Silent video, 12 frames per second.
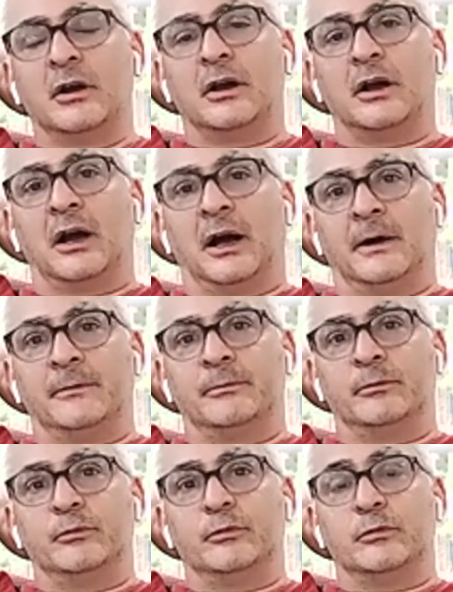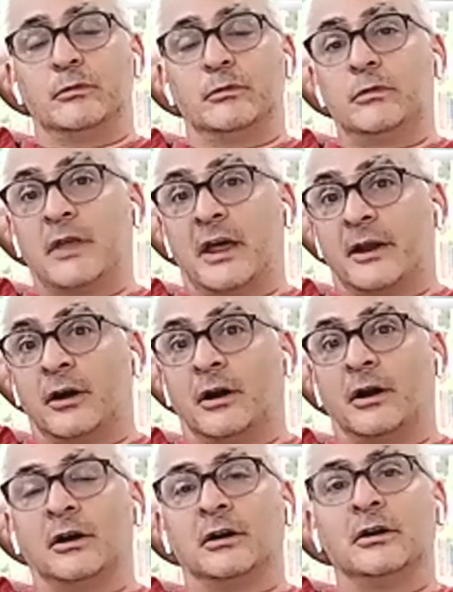that
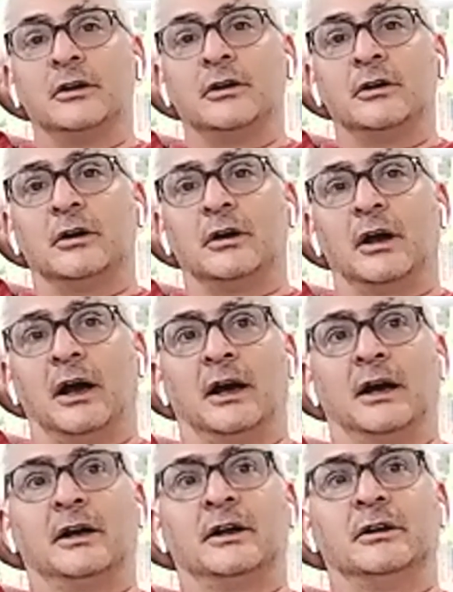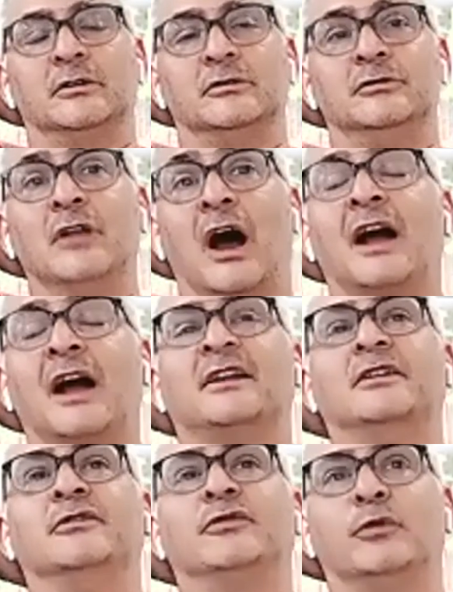are not
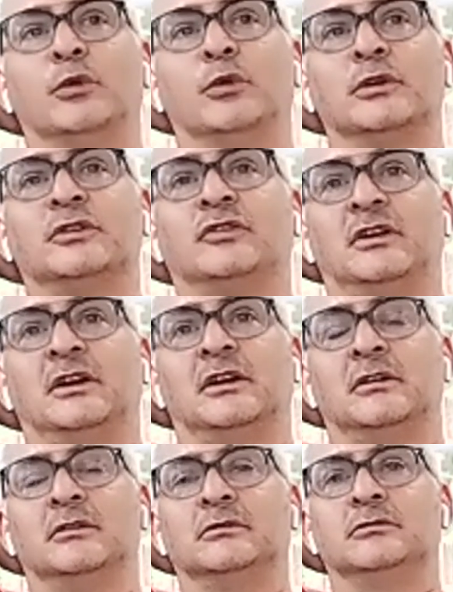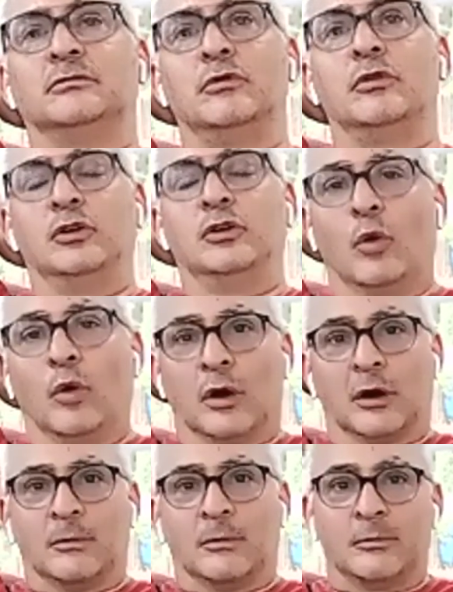enforcing the
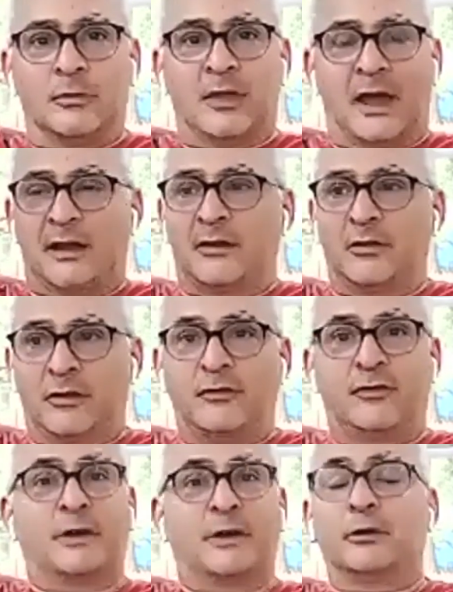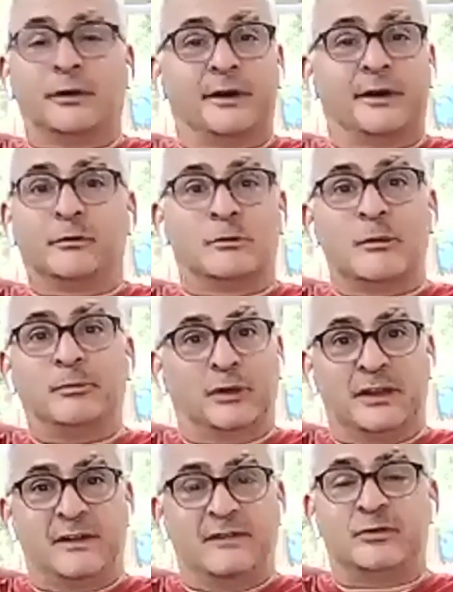norm that the federal government believes